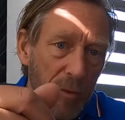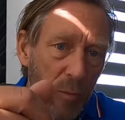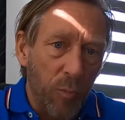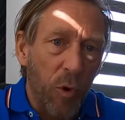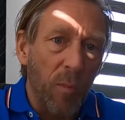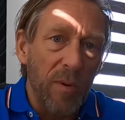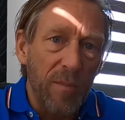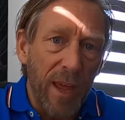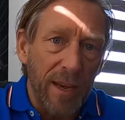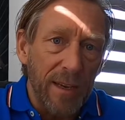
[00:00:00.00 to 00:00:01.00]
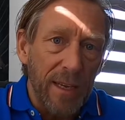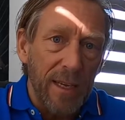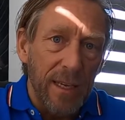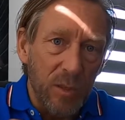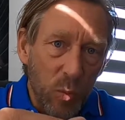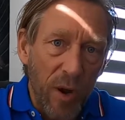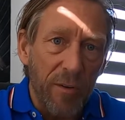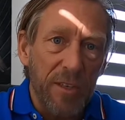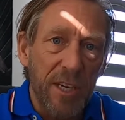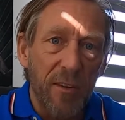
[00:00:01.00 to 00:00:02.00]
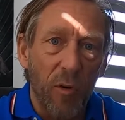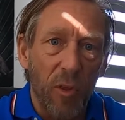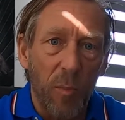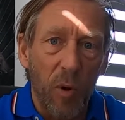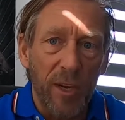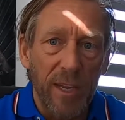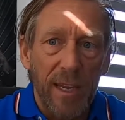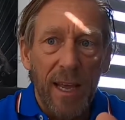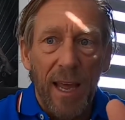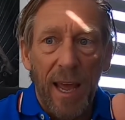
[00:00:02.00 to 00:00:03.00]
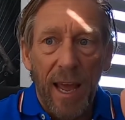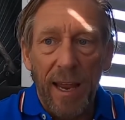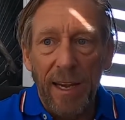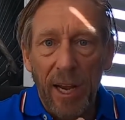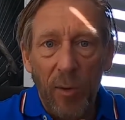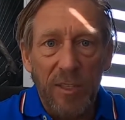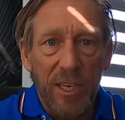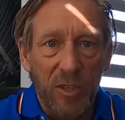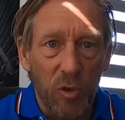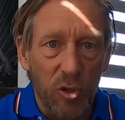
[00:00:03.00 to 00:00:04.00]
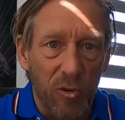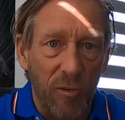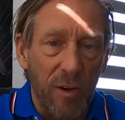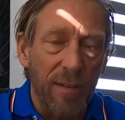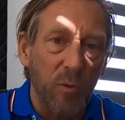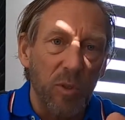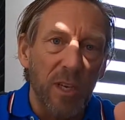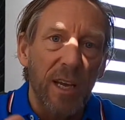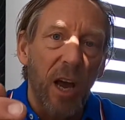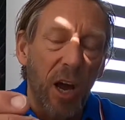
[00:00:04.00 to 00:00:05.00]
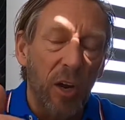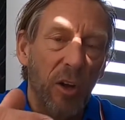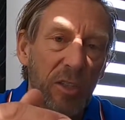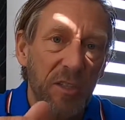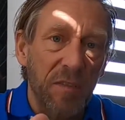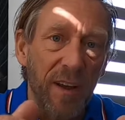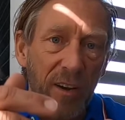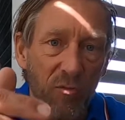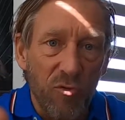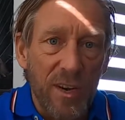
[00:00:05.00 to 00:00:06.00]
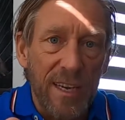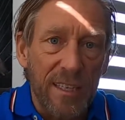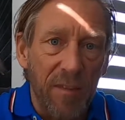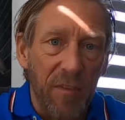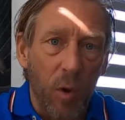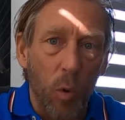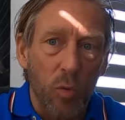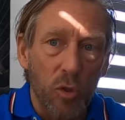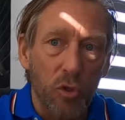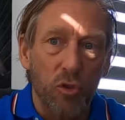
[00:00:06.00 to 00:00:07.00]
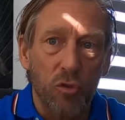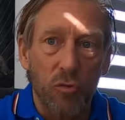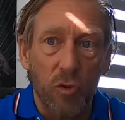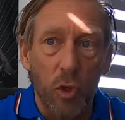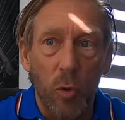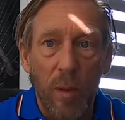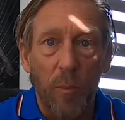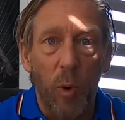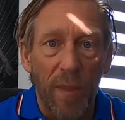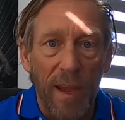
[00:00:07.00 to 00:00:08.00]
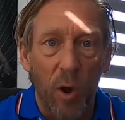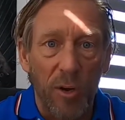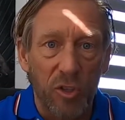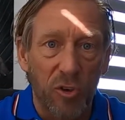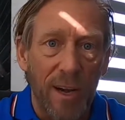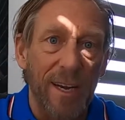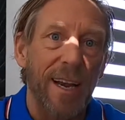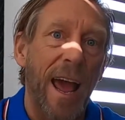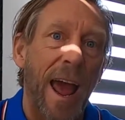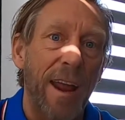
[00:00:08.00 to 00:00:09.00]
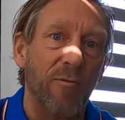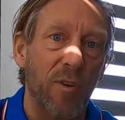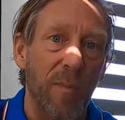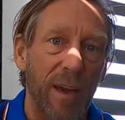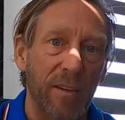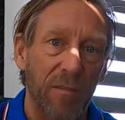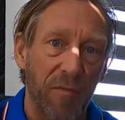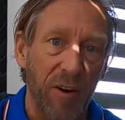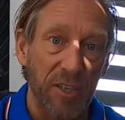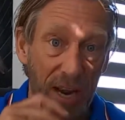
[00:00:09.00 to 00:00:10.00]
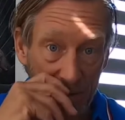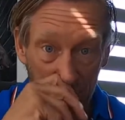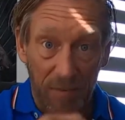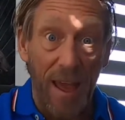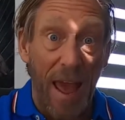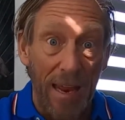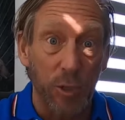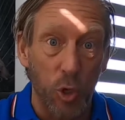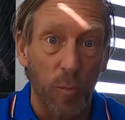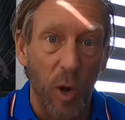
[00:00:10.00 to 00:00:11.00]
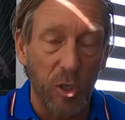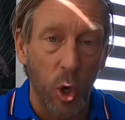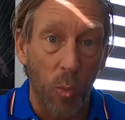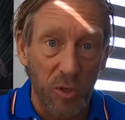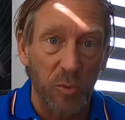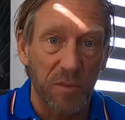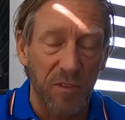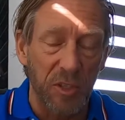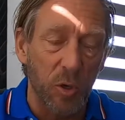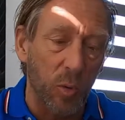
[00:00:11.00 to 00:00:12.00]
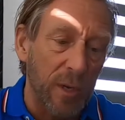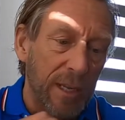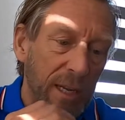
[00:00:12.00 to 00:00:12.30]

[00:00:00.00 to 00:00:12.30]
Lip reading: The problem then is wear and tear on the body and lower testosterone levels, and I just found it really difficult to employ that kind of training and remain fresh and fit and do my job, which was physical.